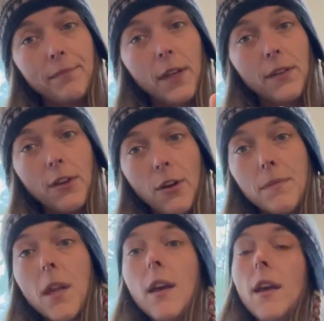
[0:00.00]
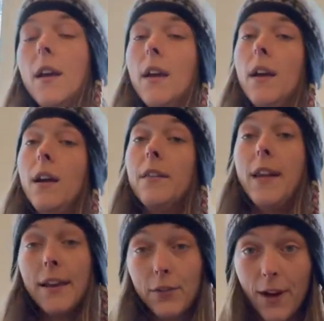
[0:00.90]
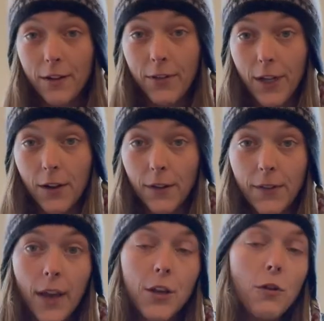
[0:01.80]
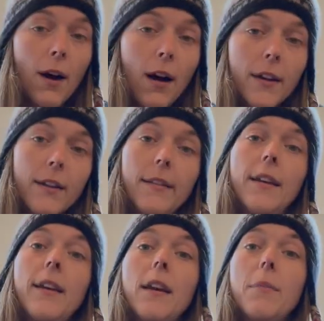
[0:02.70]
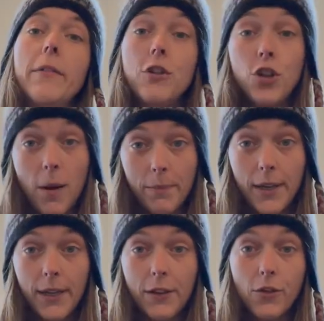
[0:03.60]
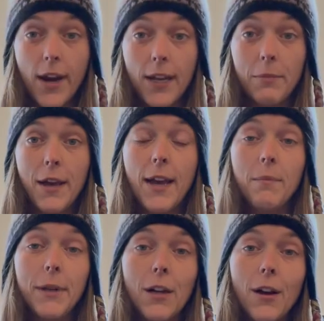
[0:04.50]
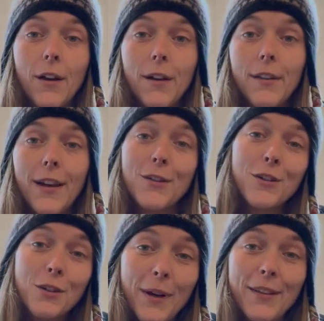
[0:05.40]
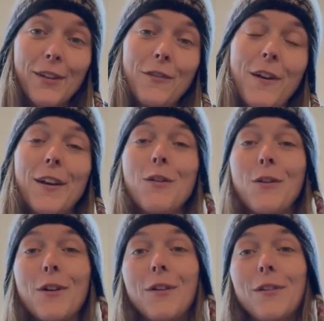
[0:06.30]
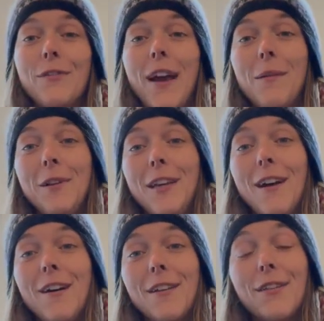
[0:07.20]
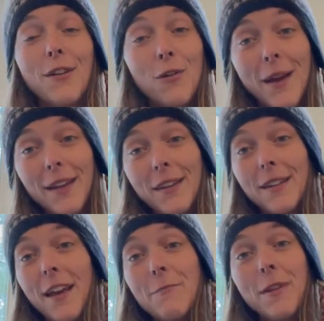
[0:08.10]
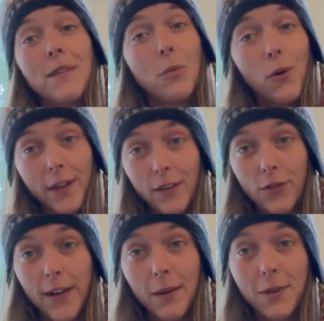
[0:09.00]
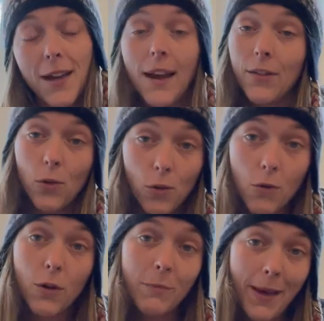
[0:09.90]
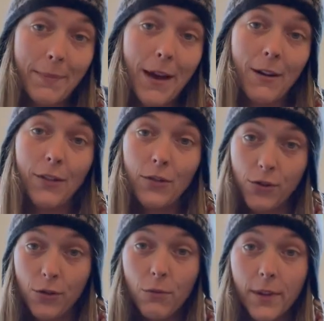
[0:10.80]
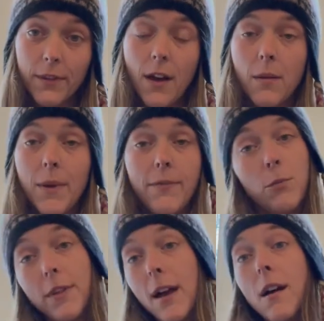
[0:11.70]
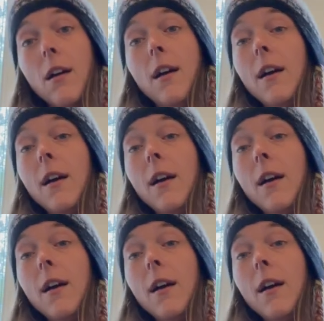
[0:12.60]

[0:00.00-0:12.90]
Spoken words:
So the next round of videos, you are going to see a bit of a jump in the training plan because I took 2 weeks off and Gordo's family are so amazing. They've been supporting the training plan as all good pet parents do with even with our